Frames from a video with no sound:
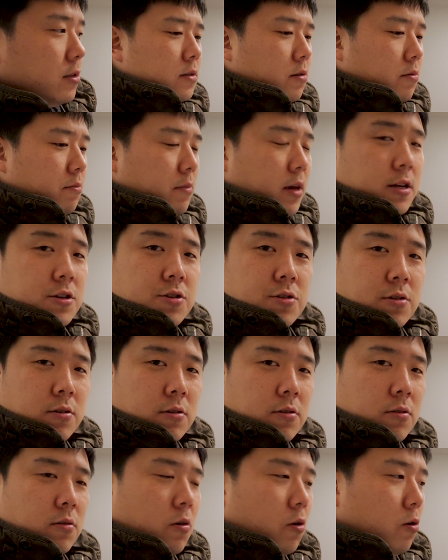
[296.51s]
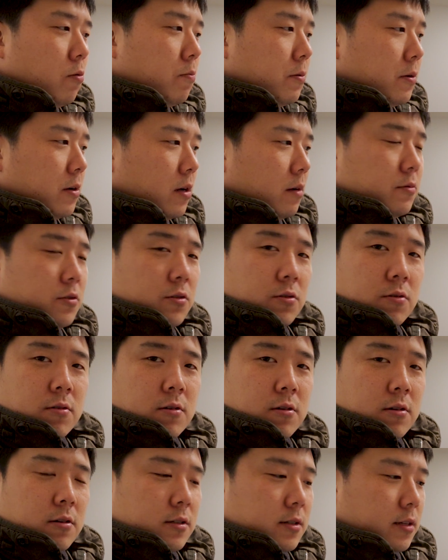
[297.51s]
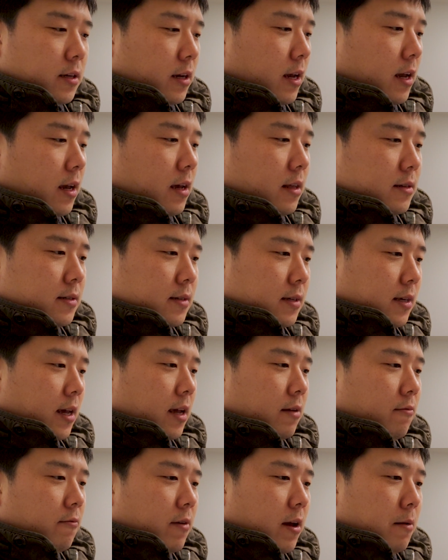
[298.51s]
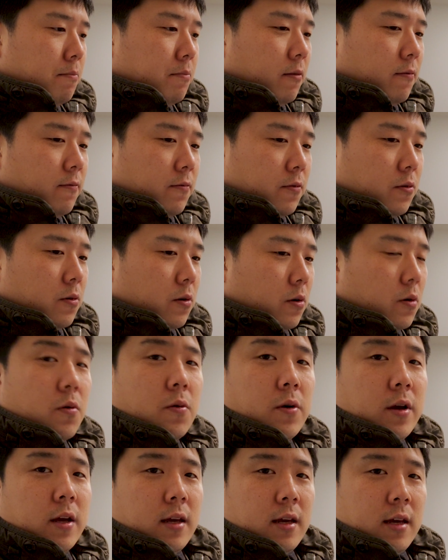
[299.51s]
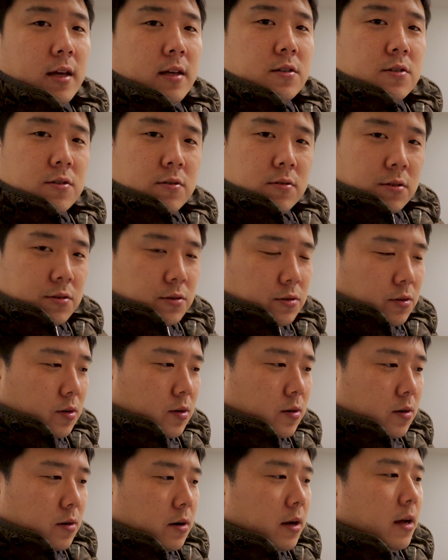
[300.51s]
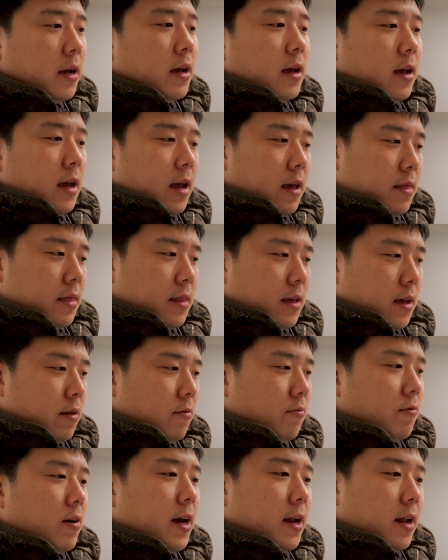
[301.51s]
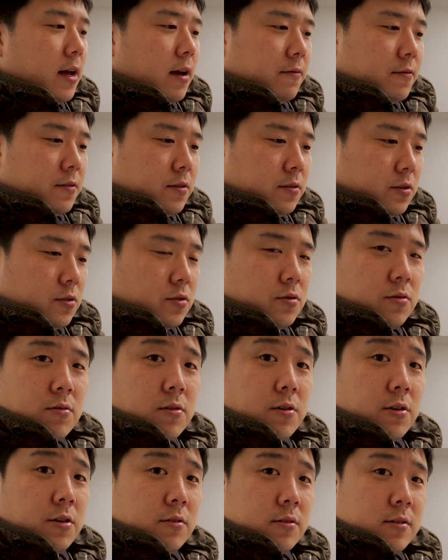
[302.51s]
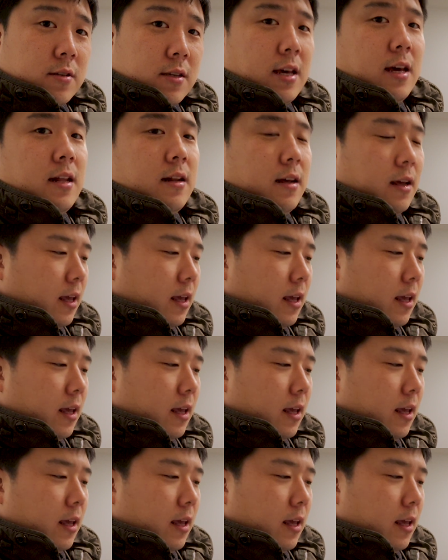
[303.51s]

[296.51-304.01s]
So make sure to open up doors and scan right before going into the door and then right after the door you'll scan